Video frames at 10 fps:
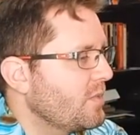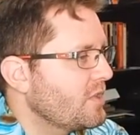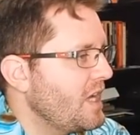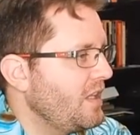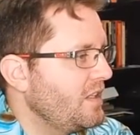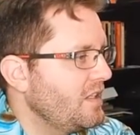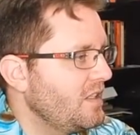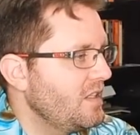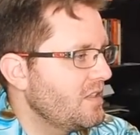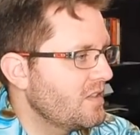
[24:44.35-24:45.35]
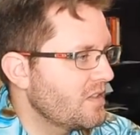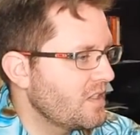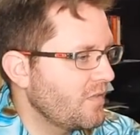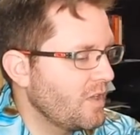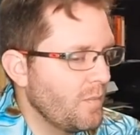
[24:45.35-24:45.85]
brutality is this
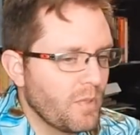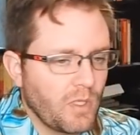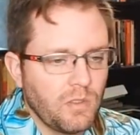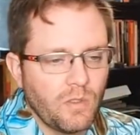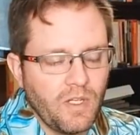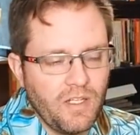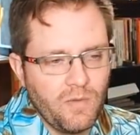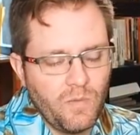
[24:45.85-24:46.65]
stuff called perchlorate,